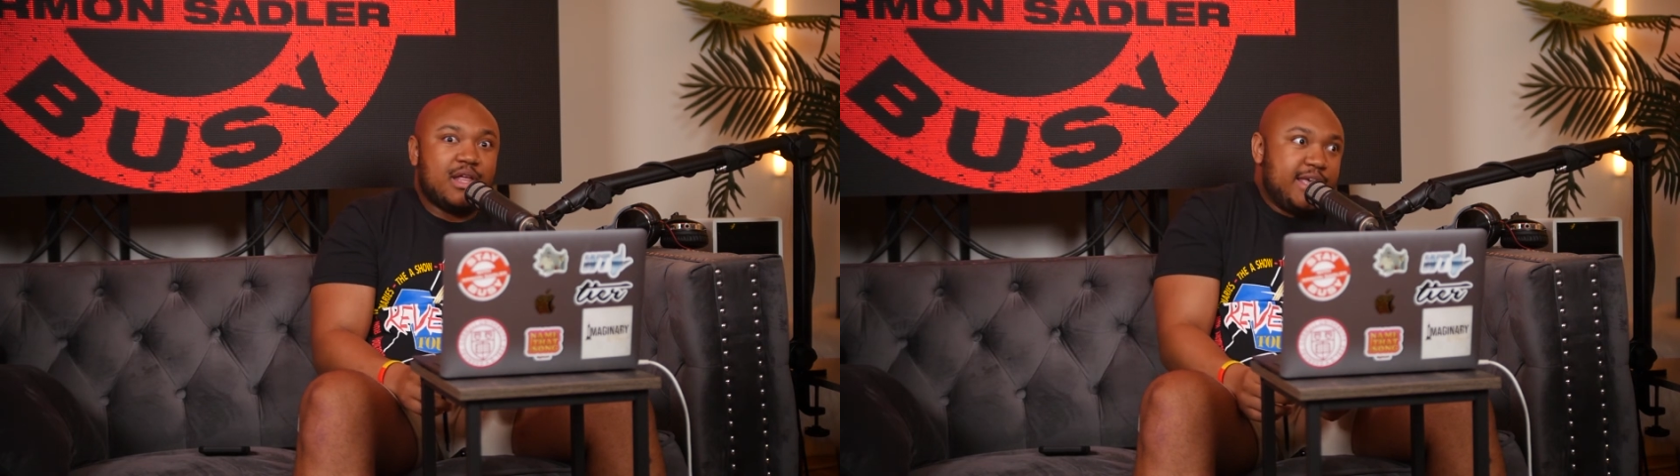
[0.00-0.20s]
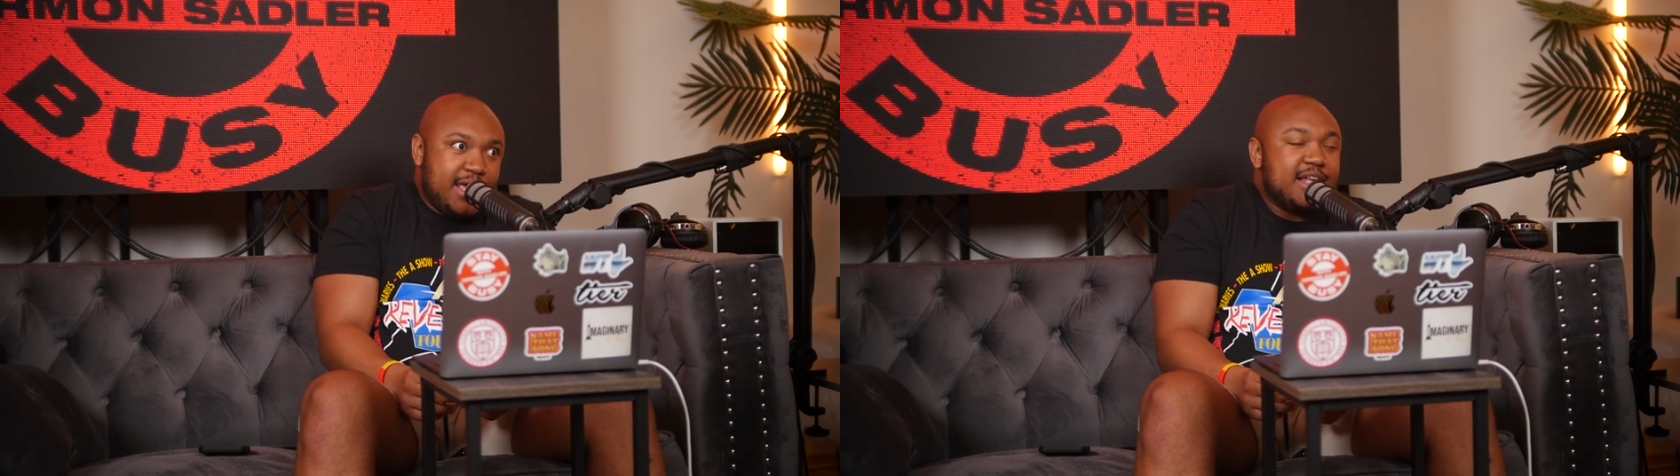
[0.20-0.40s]

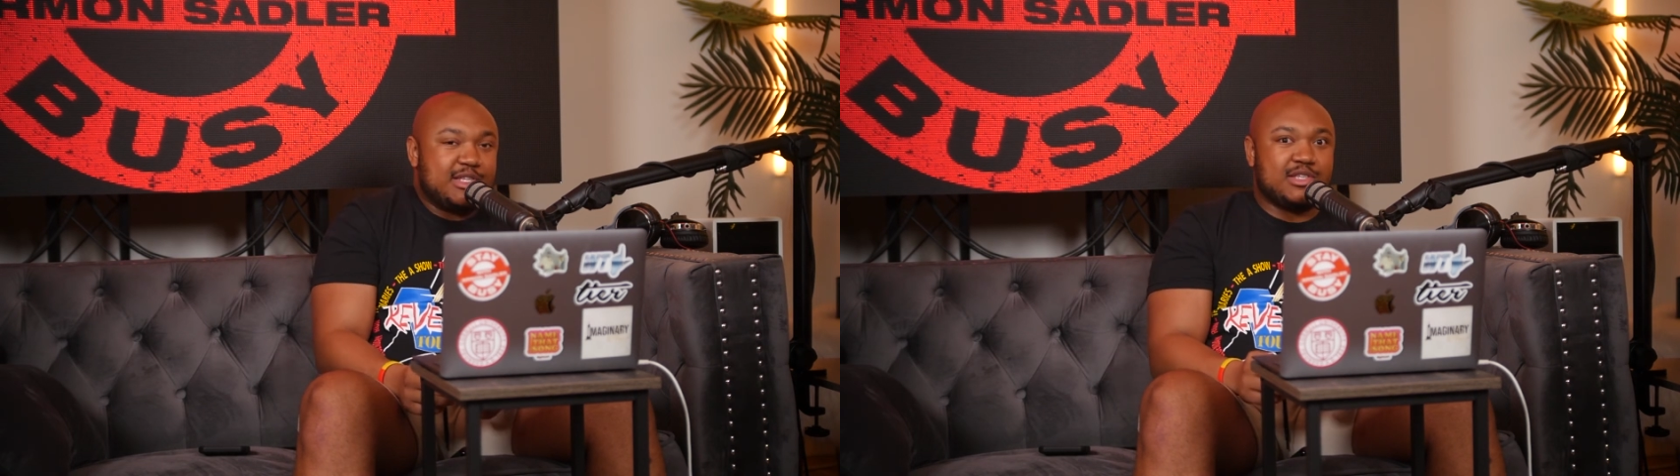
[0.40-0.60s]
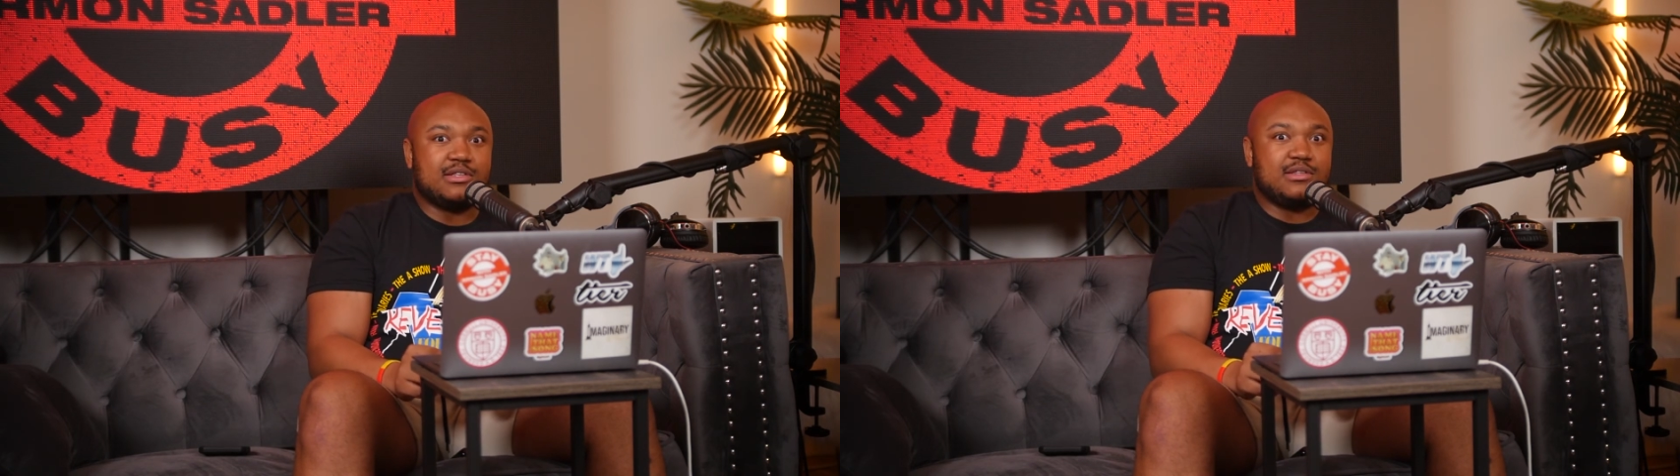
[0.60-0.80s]
Like,
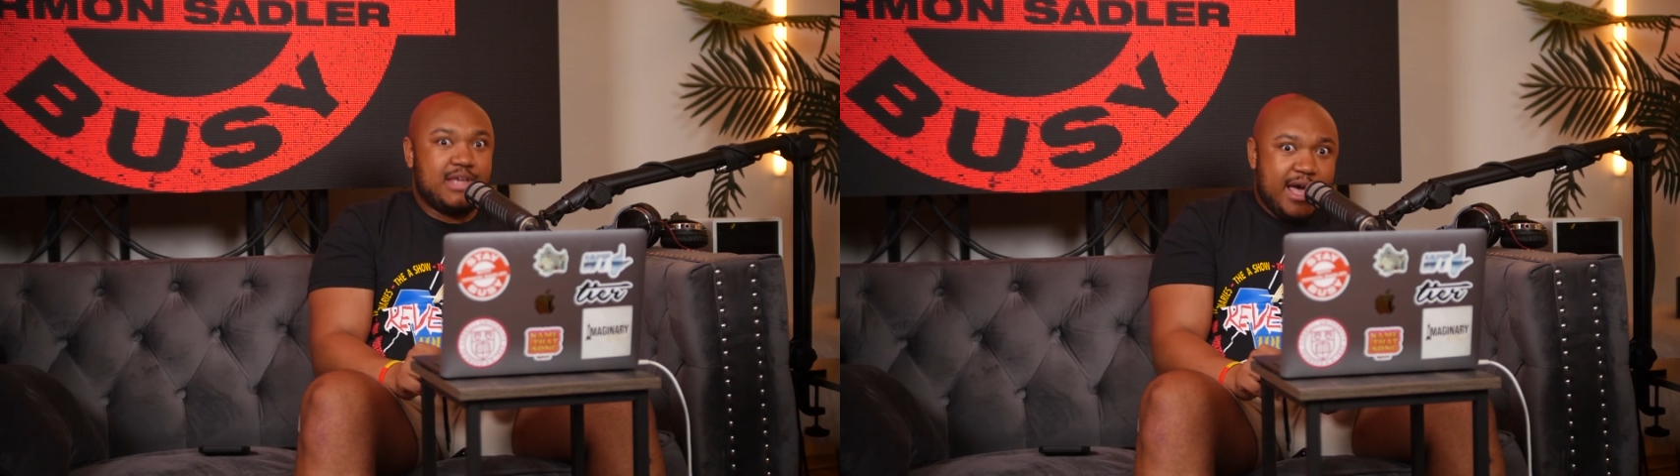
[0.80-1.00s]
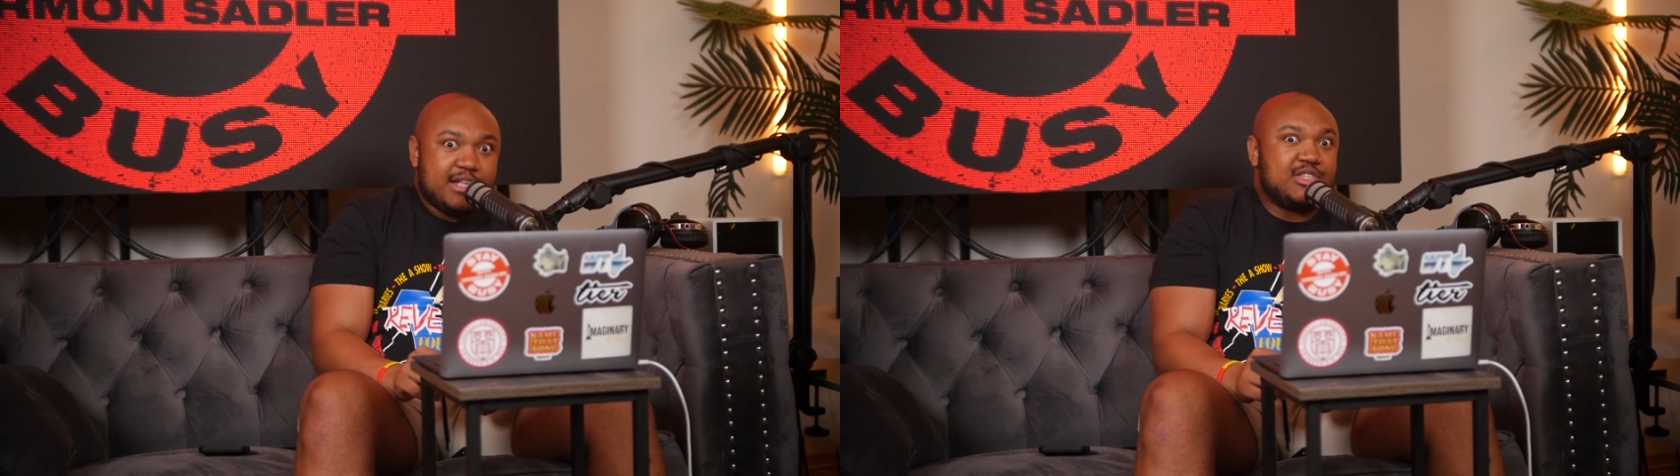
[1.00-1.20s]
yes,
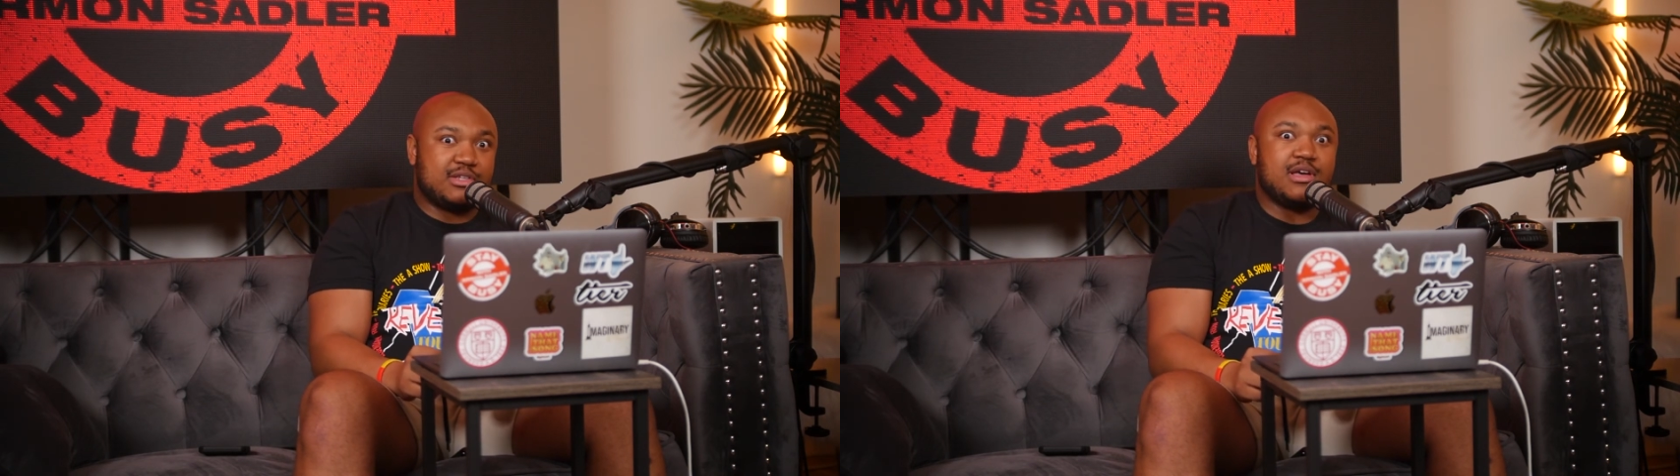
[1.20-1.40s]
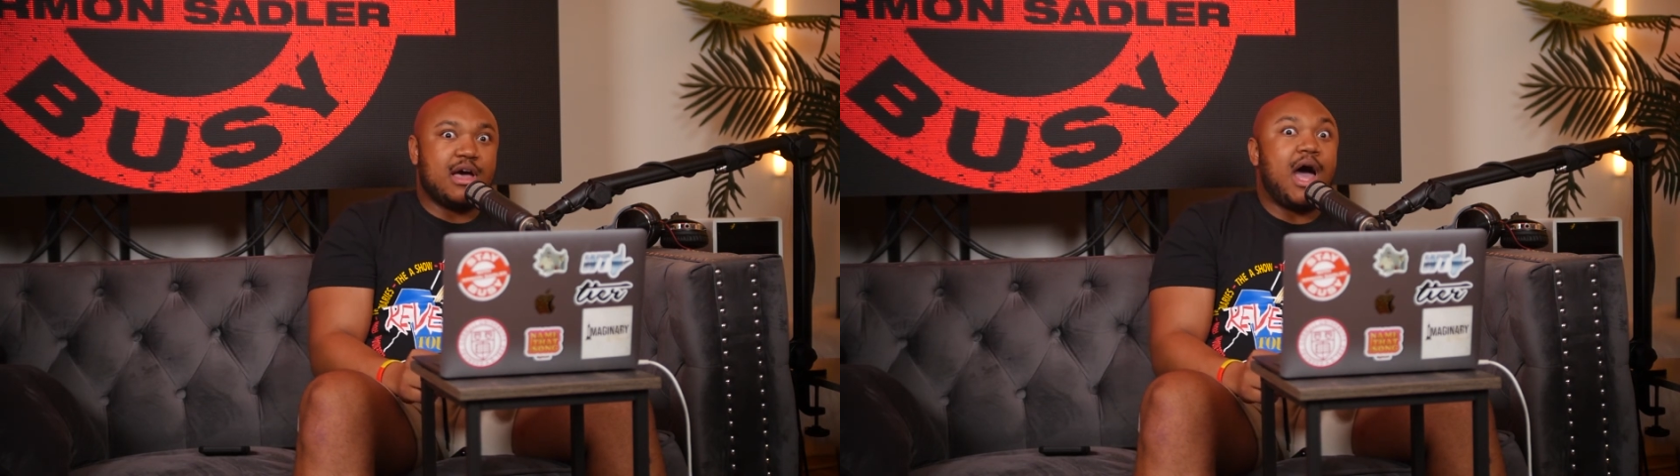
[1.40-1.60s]

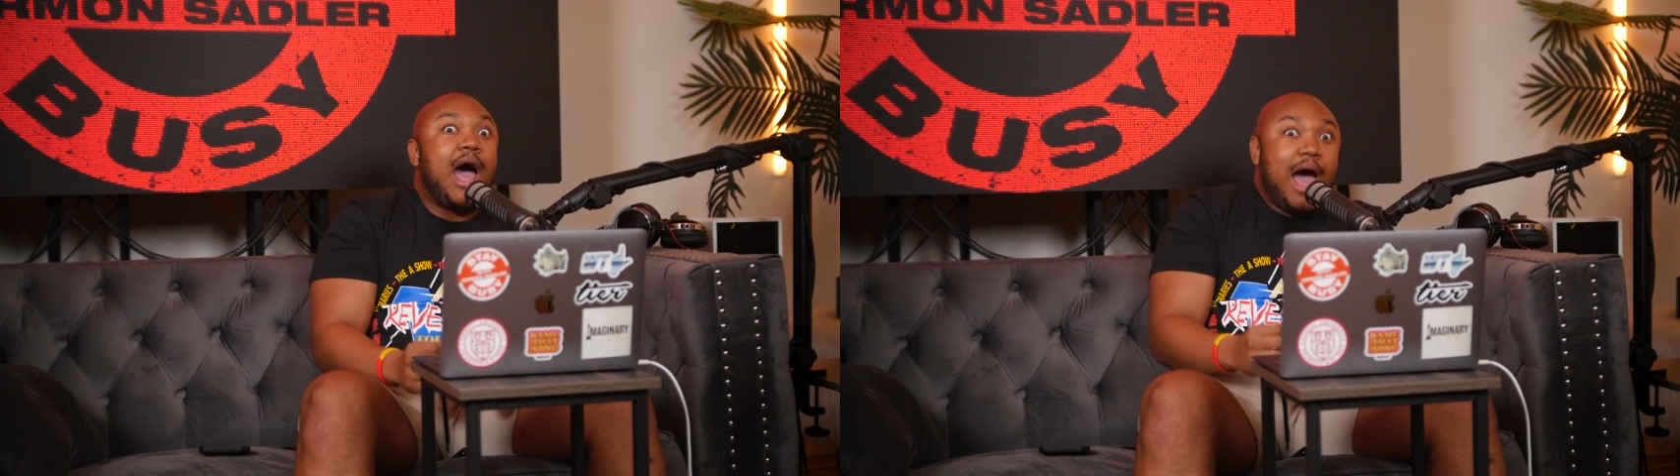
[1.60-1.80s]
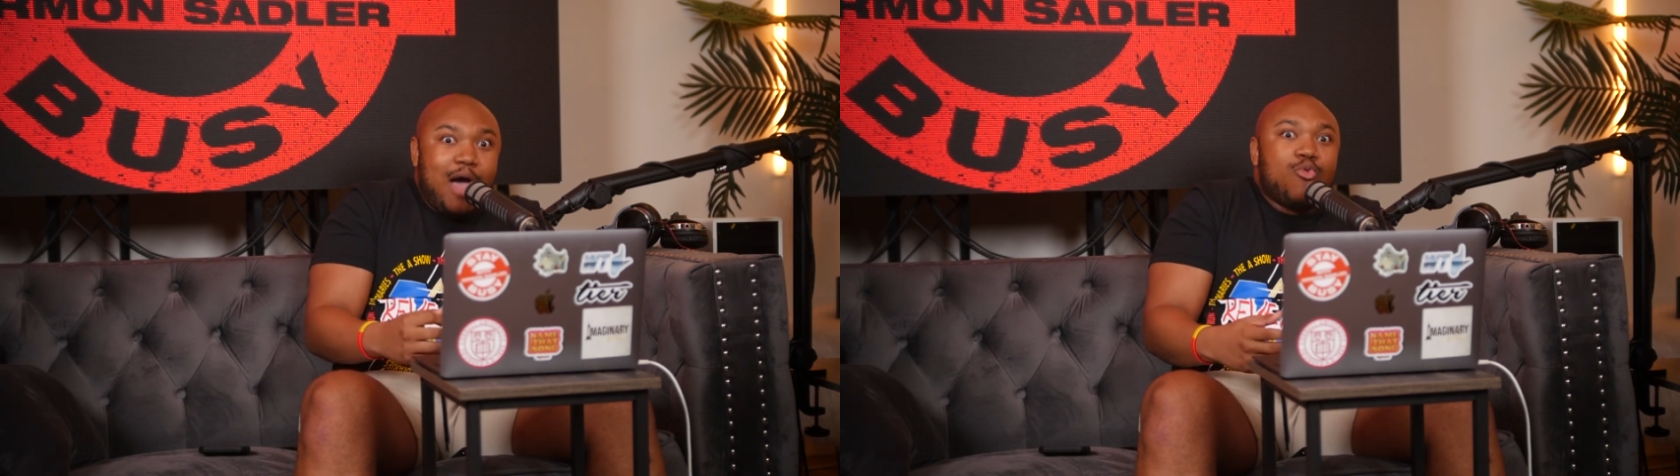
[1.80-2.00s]

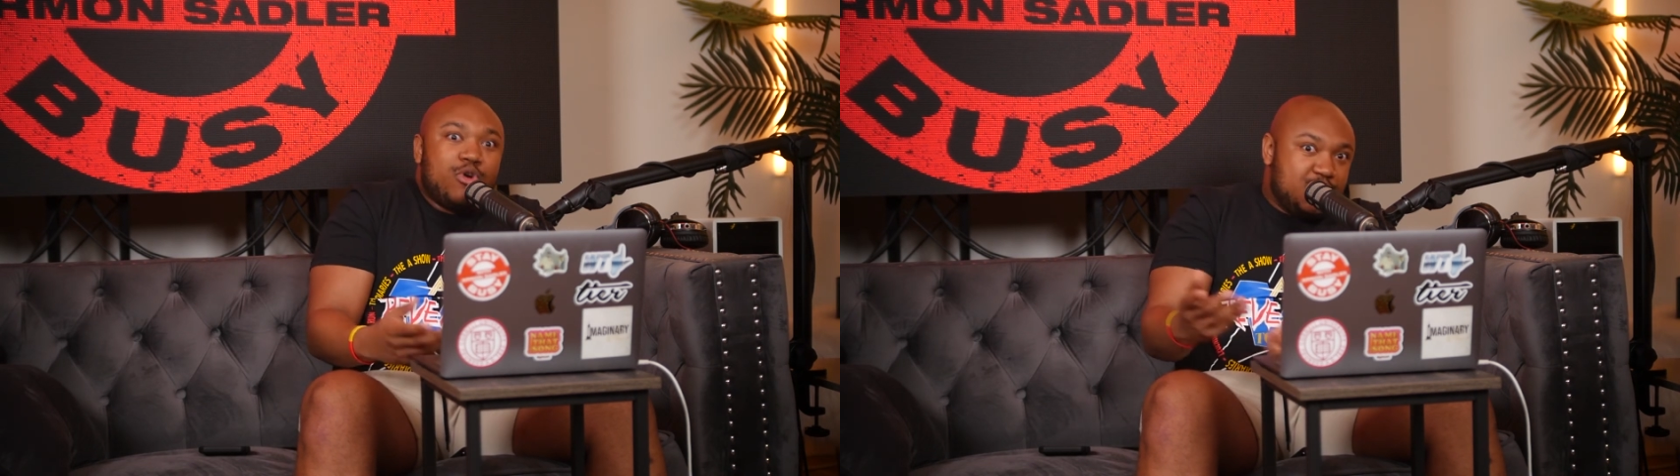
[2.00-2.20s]
I